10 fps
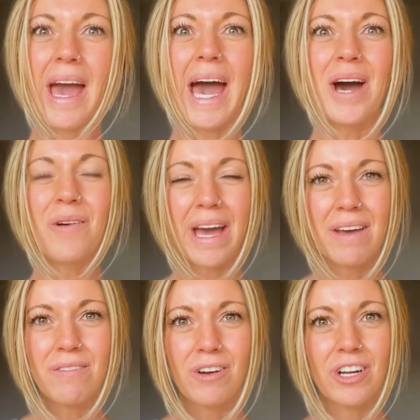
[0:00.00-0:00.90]

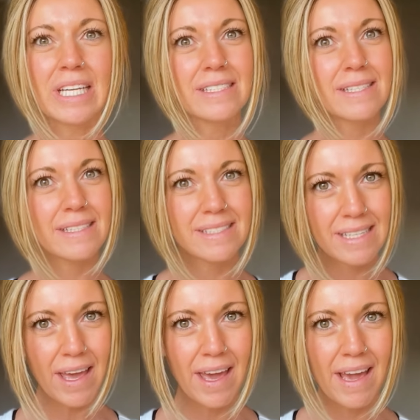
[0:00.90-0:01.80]
However,
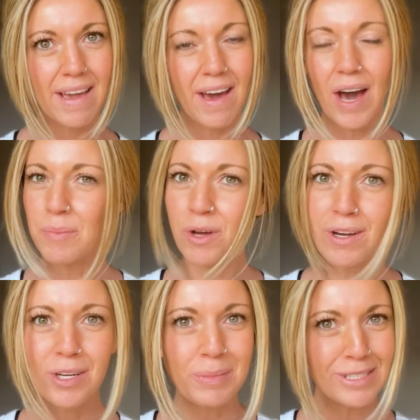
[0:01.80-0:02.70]
today I'm not
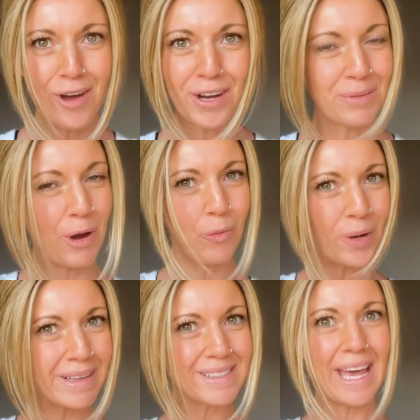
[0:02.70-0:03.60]
gonna be talking about
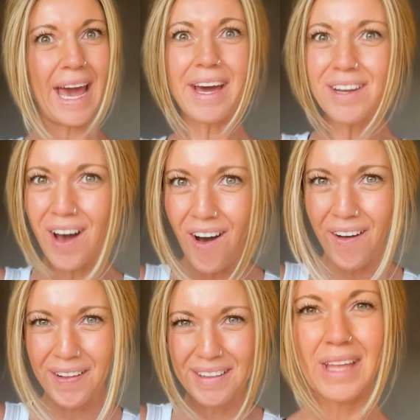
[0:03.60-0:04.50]
wigs at all.